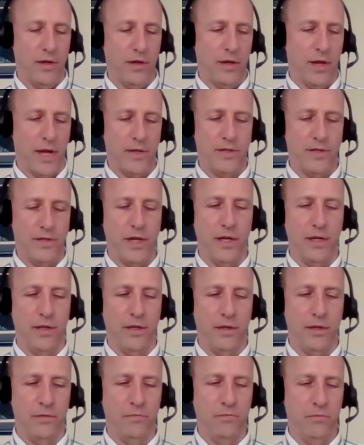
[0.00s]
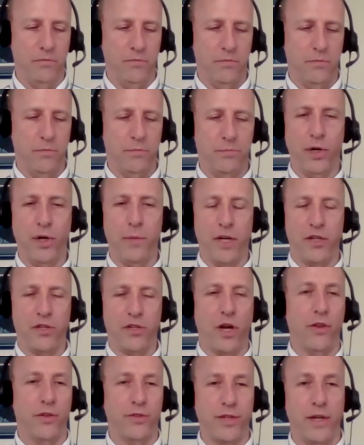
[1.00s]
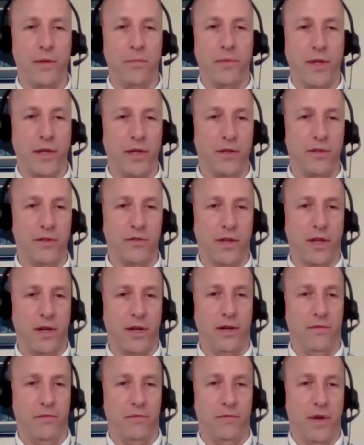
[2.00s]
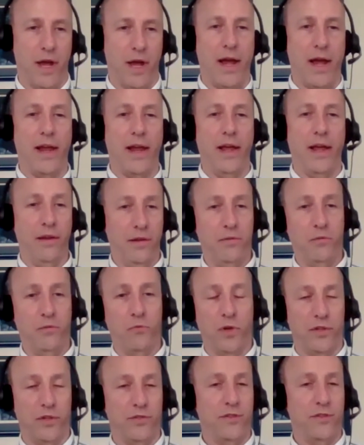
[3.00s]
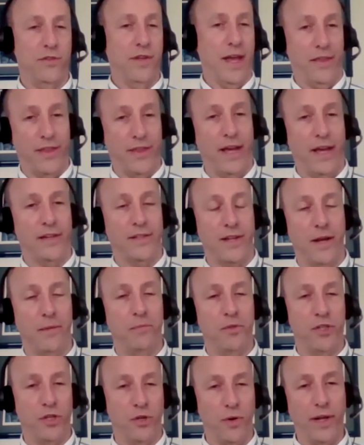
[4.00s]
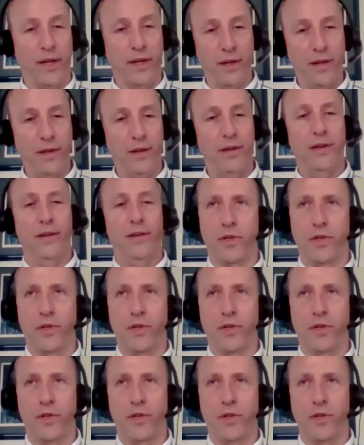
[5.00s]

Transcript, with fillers: had done pretty much all the same things that I was at that time doing,